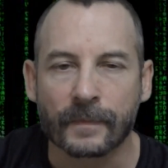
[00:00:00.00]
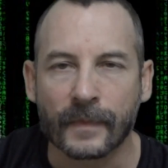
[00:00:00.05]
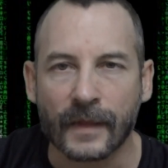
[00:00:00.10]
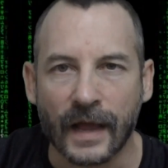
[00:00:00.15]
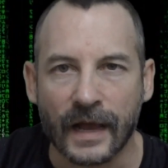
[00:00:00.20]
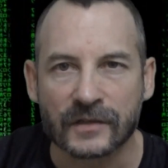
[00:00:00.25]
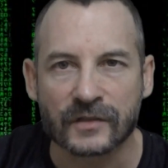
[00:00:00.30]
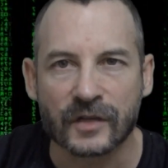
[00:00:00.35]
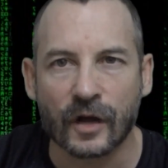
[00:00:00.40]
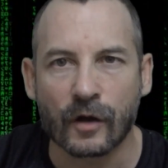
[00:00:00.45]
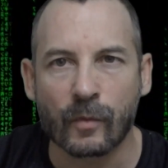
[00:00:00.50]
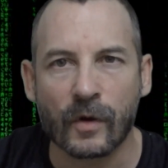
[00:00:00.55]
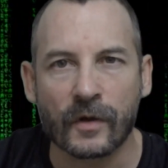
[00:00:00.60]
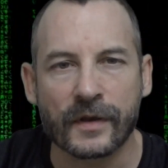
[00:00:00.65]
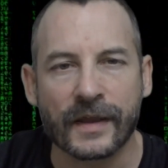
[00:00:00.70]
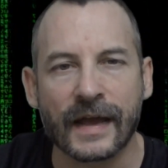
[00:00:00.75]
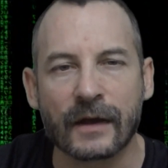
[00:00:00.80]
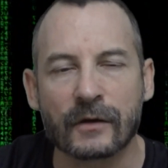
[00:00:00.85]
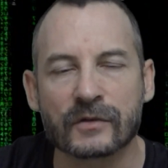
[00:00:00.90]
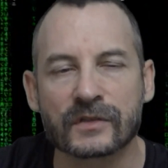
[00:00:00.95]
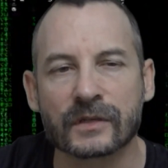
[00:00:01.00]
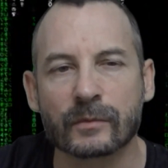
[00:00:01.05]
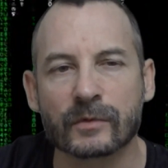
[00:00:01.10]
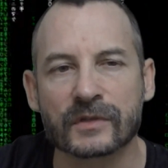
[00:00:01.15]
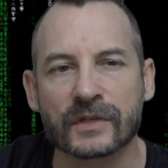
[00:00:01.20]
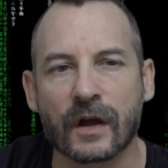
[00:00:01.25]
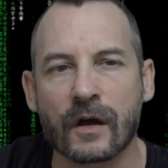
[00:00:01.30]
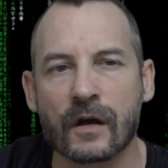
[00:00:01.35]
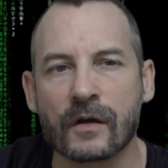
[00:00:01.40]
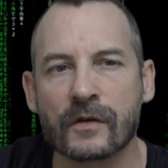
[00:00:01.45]
I saw one house that was
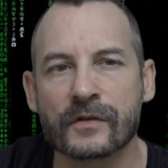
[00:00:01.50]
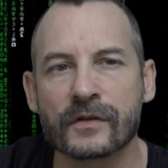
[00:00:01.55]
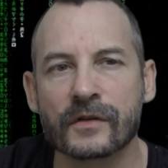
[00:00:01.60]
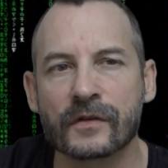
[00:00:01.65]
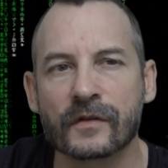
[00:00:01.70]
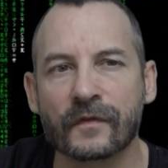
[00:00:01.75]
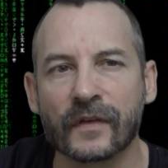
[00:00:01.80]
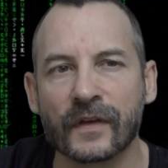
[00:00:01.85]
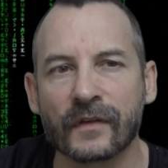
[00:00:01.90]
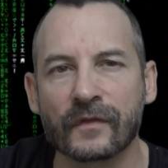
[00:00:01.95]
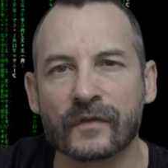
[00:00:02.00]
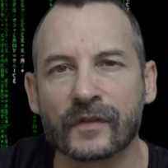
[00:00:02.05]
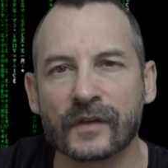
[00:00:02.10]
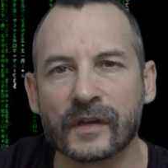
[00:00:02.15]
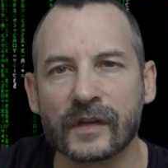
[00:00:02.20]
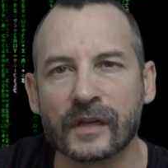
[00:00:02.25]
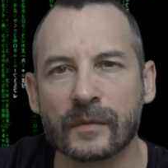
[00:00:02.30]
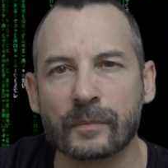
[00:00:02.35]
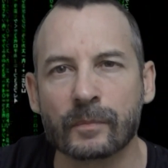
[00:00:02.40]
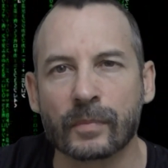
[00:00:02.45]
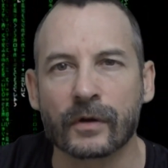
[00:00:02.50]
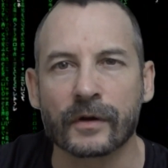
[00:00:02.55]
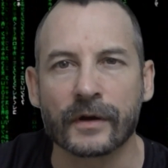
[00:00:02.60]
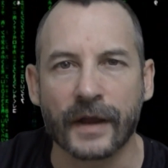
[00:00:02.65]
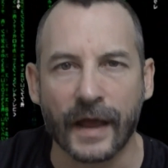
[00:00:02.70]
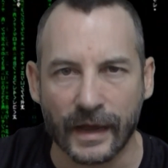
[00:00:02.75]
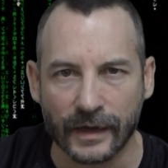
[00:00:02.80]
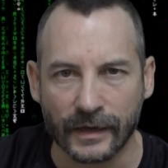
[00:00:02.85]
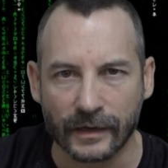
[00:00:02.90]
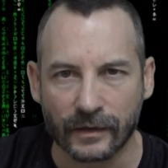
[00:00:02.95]
$150 per
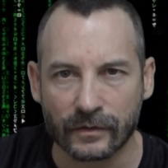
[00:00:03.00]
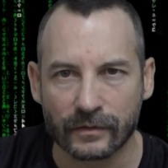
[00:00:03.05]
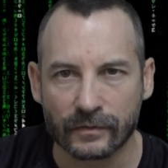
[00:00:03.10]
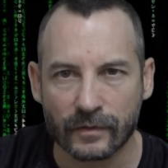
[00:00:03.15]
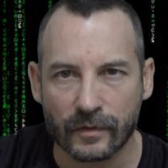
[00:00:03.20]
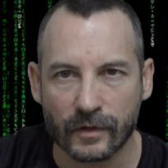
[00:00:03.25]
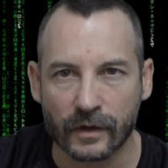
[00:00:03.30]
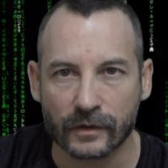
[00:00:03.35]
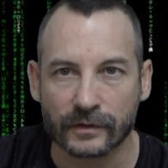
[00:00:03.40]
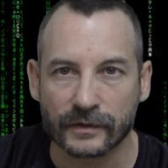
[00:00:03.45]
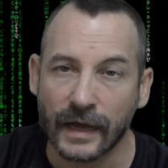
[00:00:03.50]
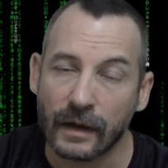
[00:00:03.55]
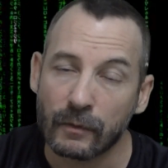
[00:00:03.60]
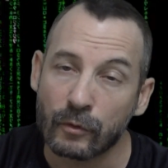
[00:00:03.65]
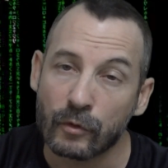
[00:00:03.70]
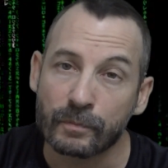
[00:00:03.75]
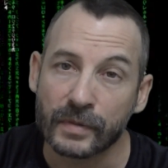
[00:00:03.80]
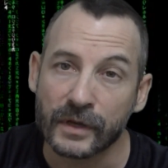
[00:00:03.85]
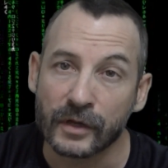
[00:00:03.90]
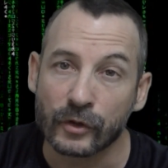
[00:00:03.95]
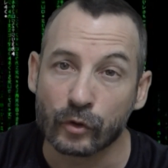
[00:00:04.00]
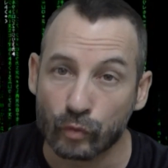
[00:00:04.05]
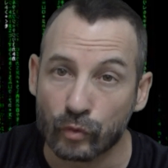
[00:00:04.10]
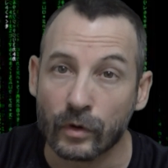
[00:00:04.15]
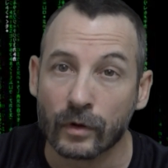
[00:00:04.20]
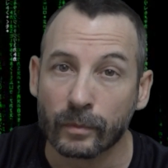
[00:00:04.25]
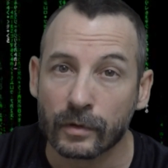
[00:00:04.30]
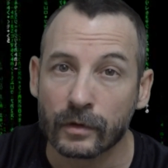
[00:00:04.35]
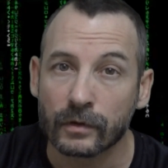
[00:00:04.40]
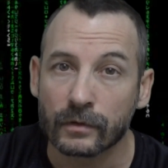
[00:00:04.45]
night. I thought that would be
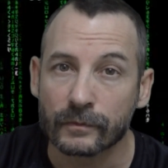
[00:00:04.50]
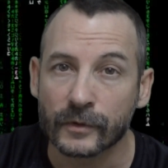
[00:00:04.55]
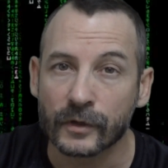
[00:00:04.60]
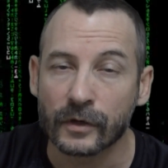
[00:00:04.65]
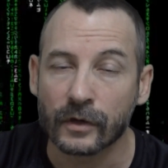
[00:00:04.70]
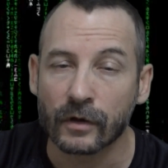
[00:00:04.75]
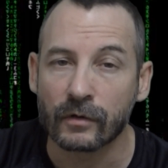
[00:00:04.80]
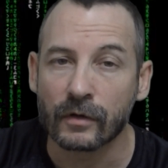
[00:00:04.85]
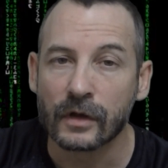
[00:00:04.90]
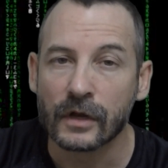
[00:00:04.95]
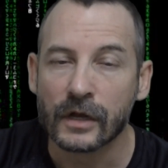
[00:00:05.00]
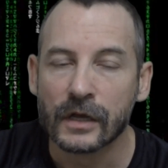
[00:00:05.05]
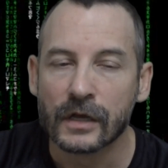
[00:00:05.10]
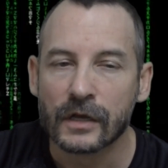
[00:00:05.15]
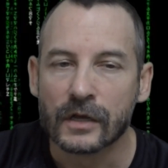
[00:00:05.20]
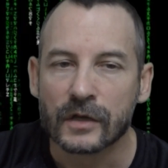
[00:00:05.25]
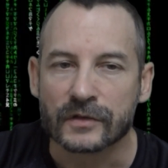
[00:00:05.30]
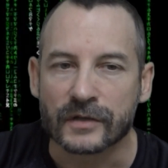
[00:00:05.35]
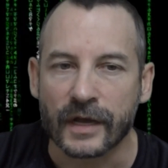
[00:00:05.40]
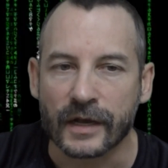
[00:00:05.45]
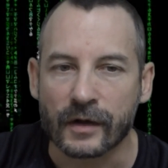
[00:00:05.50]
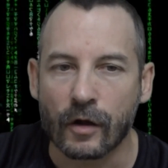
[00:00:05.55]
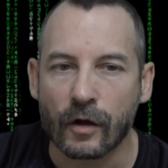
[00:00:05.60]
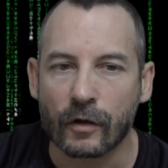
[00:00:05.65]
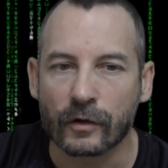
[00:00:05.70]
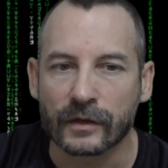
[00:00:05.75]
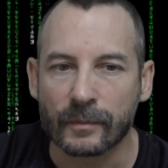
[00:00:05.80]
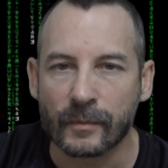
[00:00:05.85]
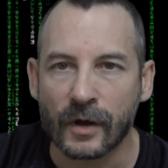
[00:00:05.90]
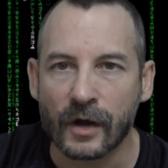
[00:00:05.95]
doable, you know. So I
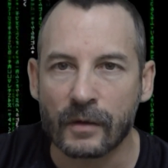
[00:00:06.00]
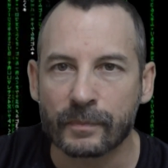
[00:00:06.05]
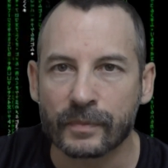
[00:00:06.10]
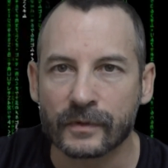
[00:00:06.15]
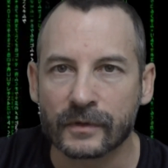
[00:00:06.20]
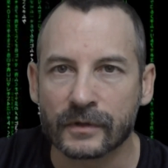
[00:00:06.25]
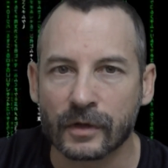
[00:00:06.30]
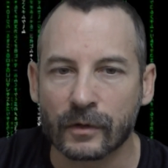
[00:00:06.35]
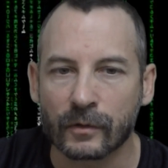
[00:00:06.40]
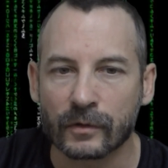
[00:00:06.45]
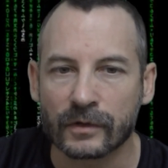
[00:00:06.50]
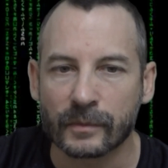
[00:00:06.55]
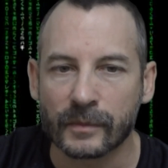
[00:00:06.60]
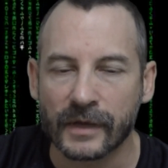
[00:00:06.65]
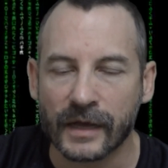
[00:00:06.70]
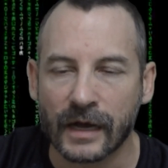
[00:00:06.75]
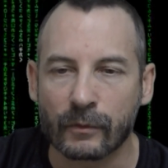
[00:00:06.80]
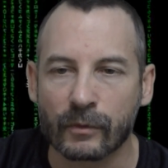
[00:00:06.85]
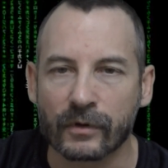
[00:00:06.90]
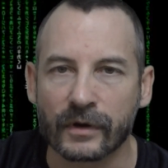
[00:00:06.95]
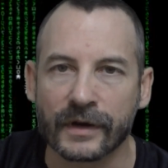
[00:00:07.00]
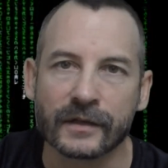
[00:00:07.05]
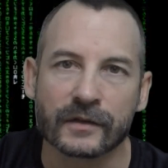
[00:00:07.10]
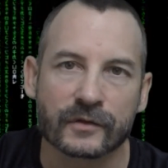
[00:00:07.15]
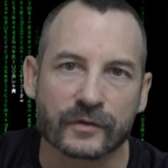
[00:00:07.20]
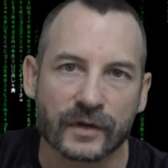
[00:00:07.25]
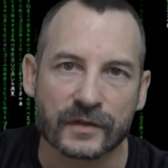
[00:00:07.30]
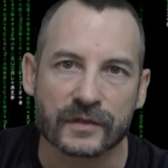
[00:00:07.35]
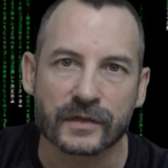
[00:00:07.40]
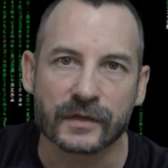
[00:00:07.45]
called them up and told them, yeah, we're
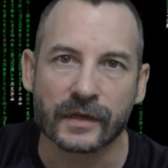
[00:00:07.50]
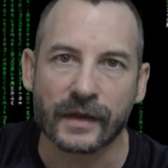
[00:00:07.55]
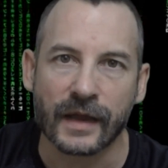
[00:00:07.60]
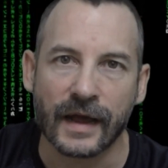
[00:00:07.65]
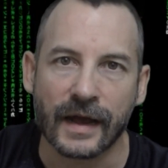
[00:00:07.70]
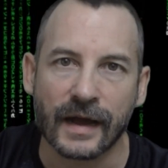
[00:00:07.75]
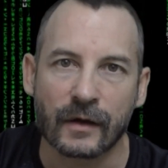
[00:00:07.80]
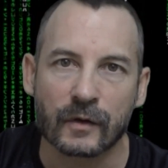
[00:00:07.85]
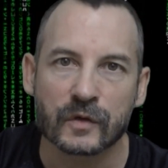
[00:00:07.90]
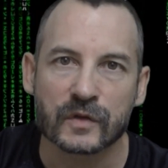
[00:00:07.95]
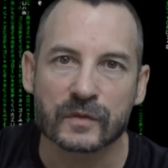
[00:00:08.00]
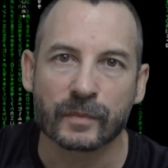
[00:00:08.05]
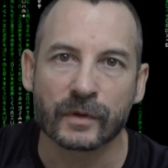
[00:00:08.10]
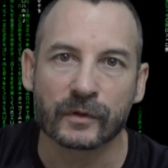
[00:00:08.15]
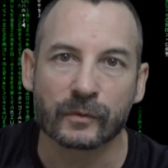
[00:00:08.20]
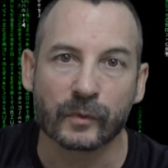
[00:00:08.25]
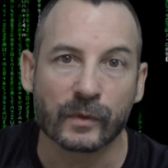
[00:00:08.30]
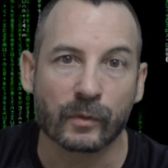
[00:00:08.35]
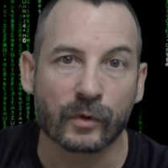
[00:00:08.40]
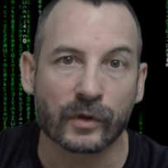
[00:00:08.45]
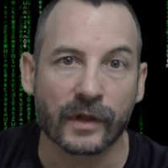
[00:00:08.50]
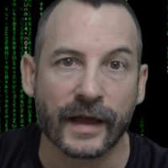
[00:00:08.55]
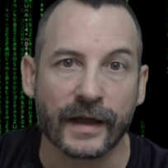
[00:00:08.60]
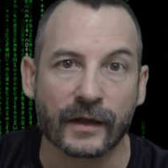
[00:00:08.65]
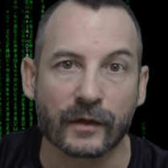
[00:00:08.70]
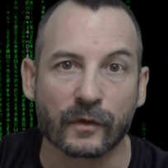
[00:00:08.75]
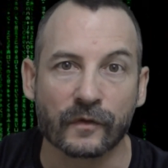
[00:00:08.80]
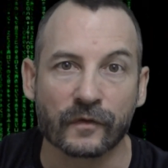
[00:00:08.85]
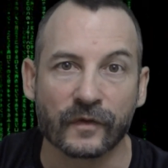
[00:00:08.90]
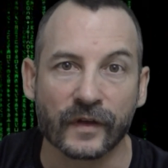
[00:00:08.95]
interested in the house, but we would
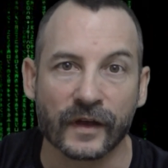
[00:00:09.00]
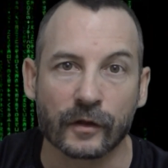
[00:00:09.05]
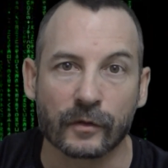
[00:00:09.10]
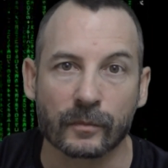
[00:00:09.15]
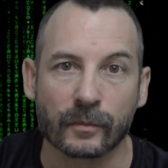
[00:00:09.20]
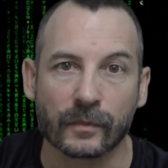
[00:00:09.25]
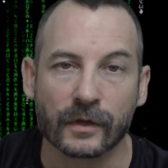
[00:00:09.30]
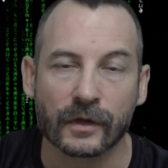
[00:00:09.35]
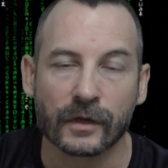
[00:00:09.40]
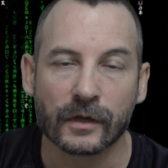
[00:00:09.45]
like to film.